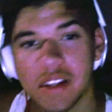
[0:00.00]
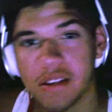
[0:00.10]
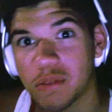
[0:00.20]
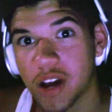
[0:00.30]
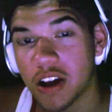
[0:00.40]
Uh,
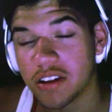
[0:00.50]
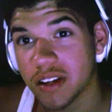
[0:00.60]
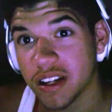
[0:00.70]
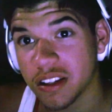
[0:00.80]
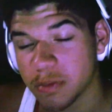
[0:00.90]
I'm not gonna
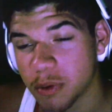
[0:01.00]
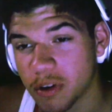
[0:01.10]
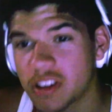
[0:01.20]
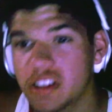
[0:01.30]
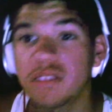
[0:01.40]
explain. I'll
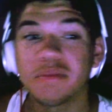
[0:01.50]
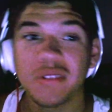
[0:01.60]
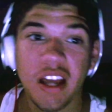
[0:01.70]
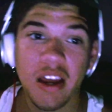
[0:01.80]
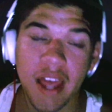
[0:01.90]
explain it in the
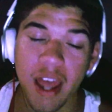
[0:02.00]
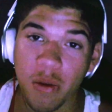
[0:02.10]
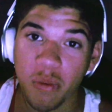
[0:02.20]
spoilers,